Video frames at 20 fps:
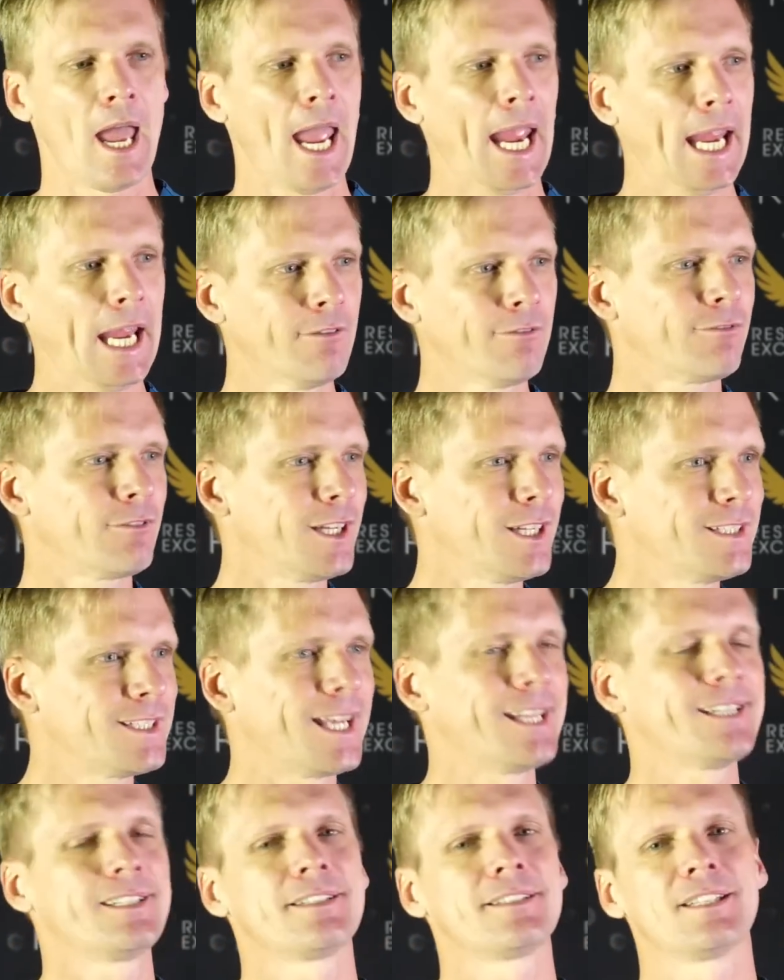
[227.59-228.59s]
Every
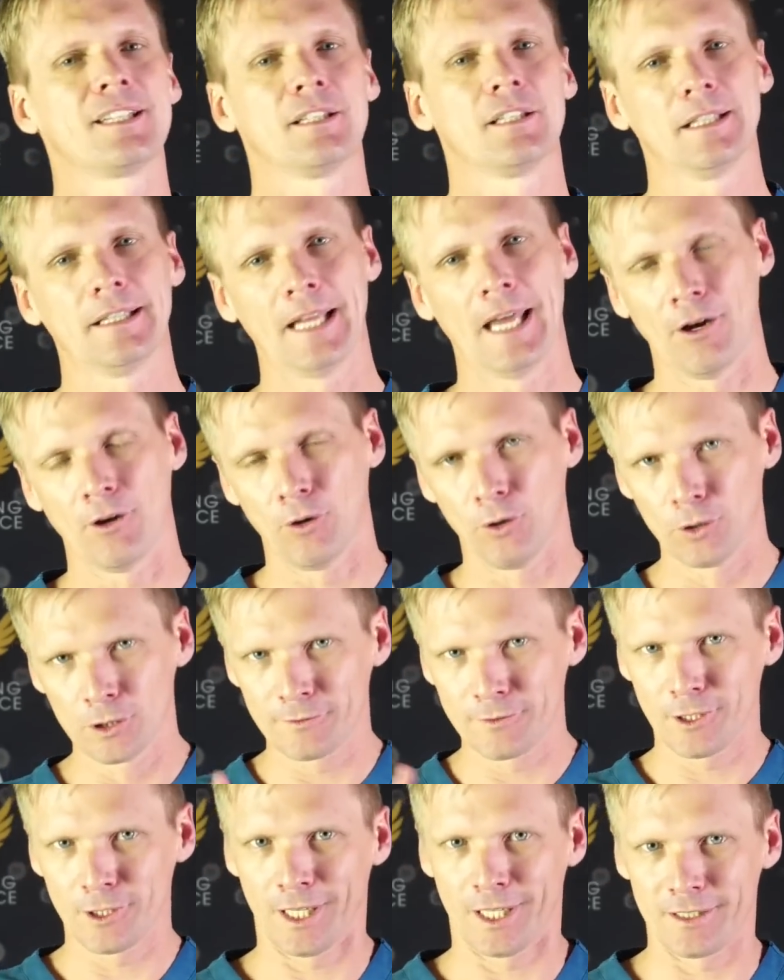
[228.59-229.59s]
dentist, now all
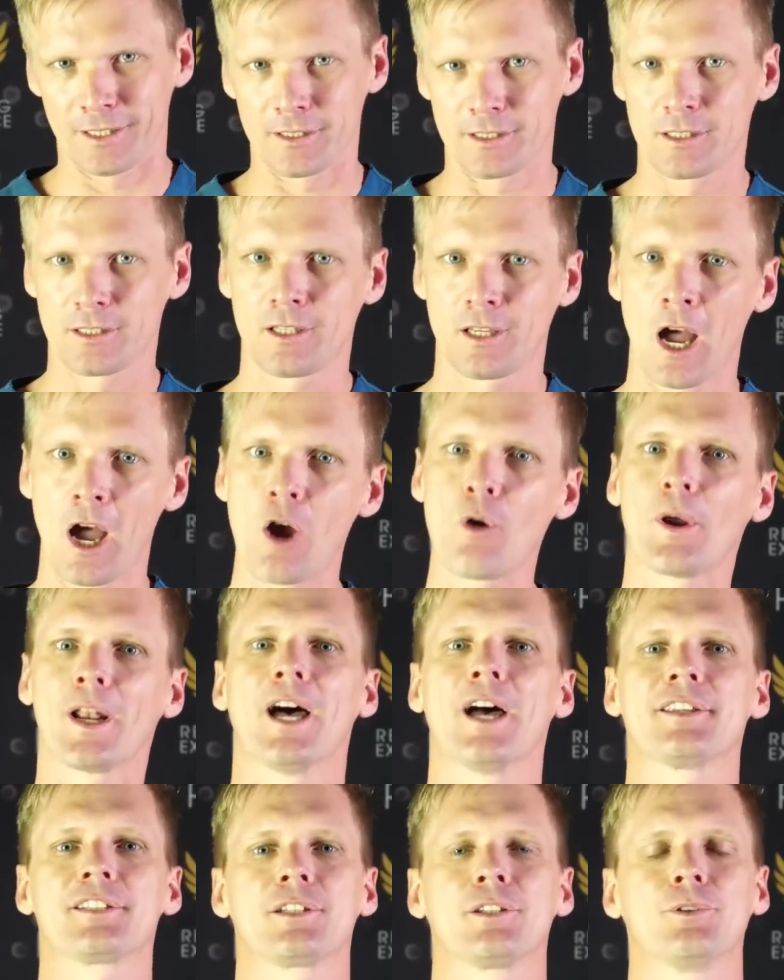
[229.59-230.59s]
of you dentists, go and
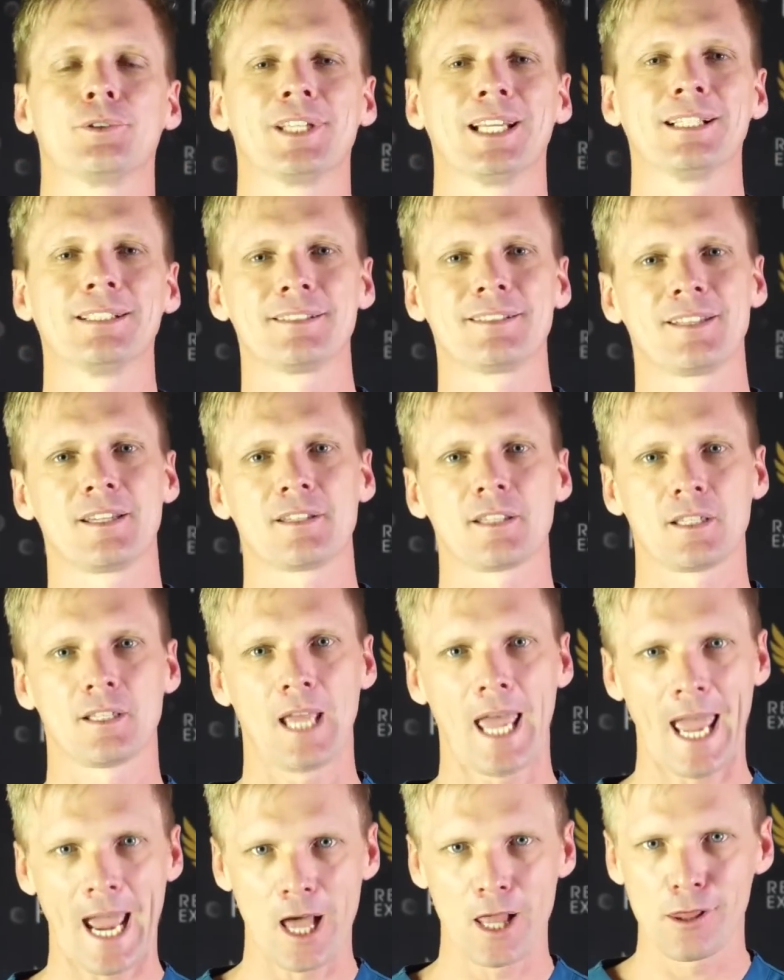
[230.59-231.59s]
ask your dental assistant
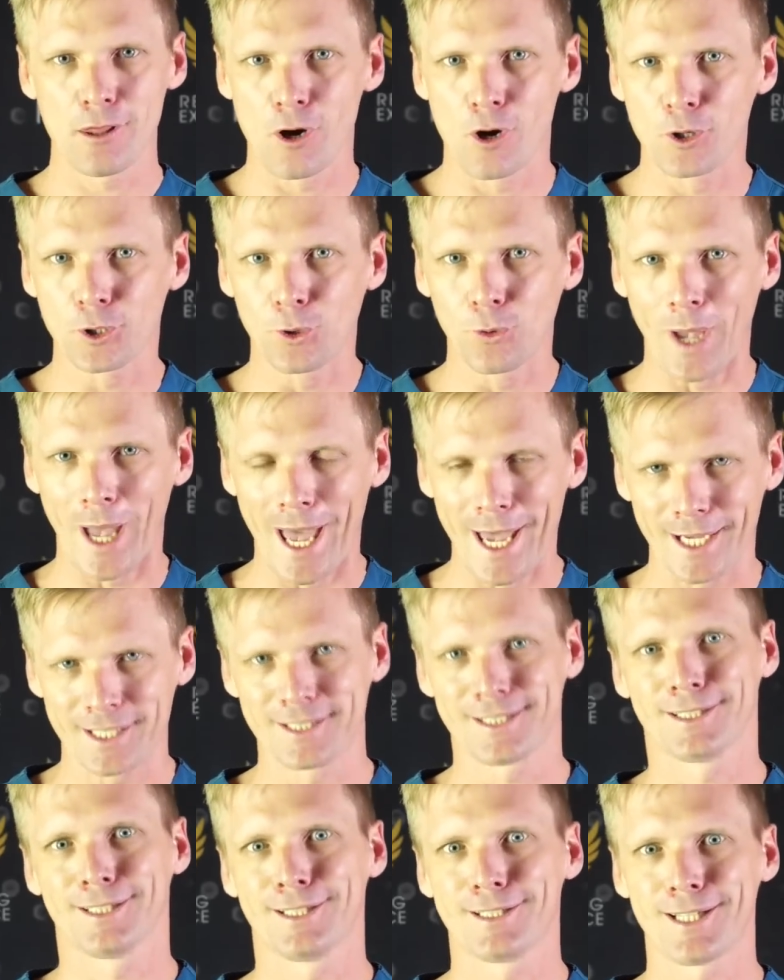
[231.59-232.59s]
how long you
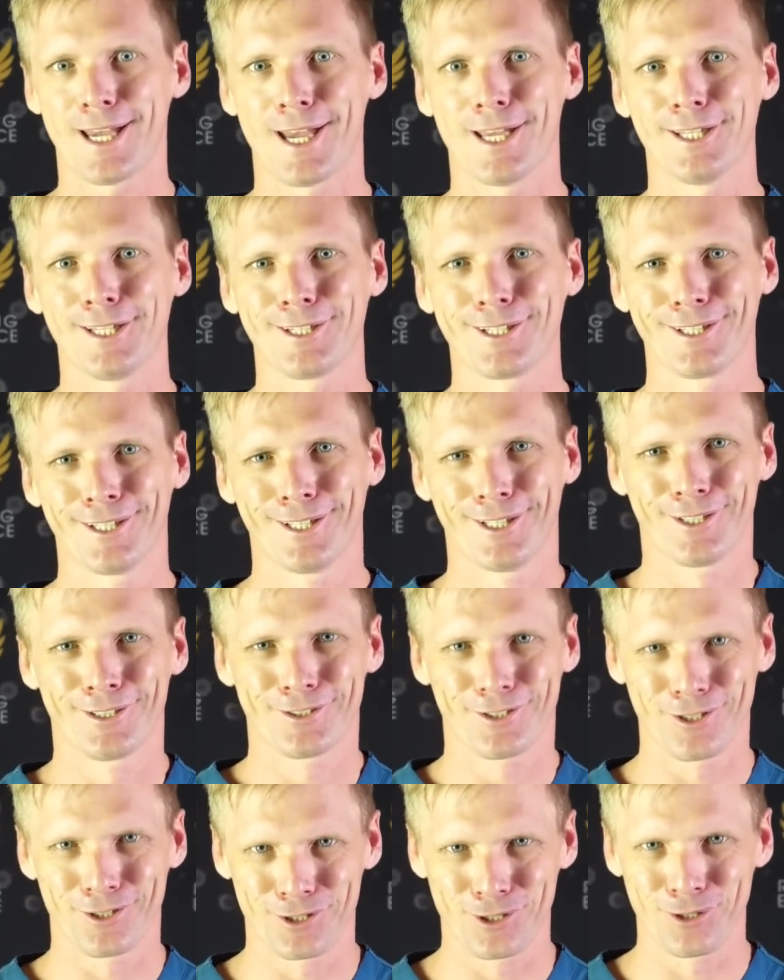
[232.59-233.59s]
actually take
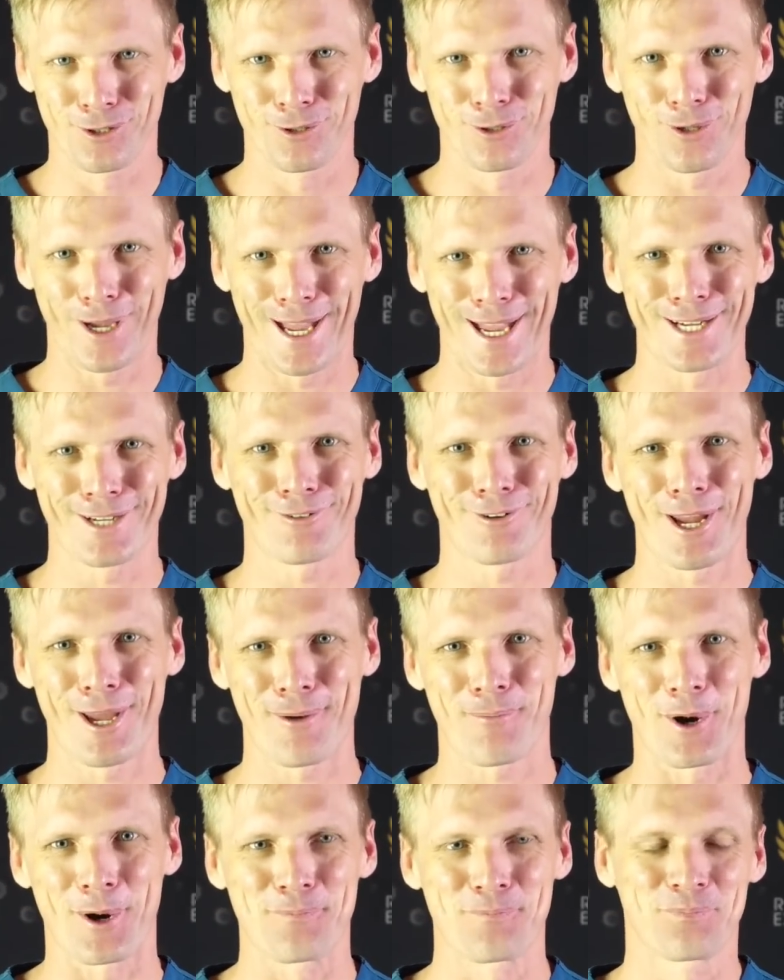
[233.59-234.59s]
to do a crown
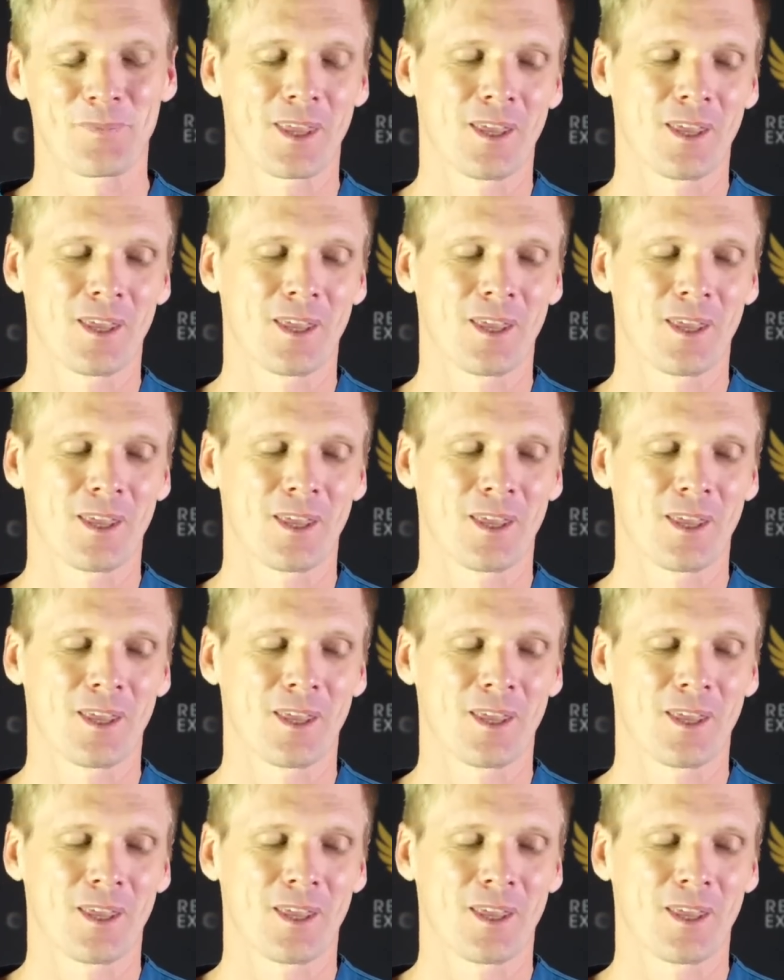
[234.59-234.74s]
prep.